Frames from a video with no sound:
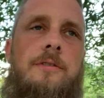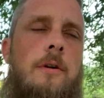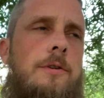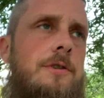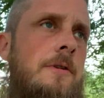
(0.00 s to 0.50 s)

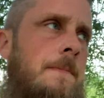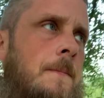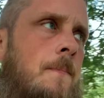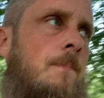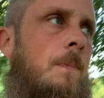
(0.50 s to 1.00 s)
research,
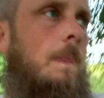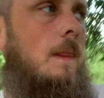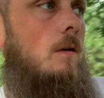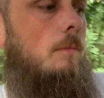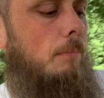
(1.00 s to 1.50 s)

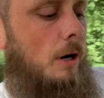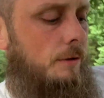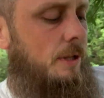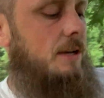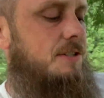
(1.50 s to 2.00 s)

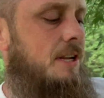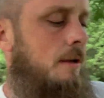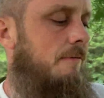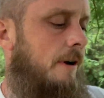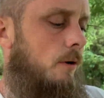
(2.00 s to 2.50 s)
but they
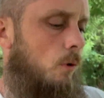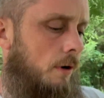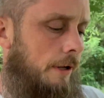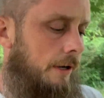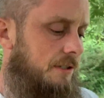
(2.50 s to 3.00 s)
seem very
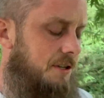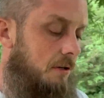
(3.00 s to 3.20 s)
organized.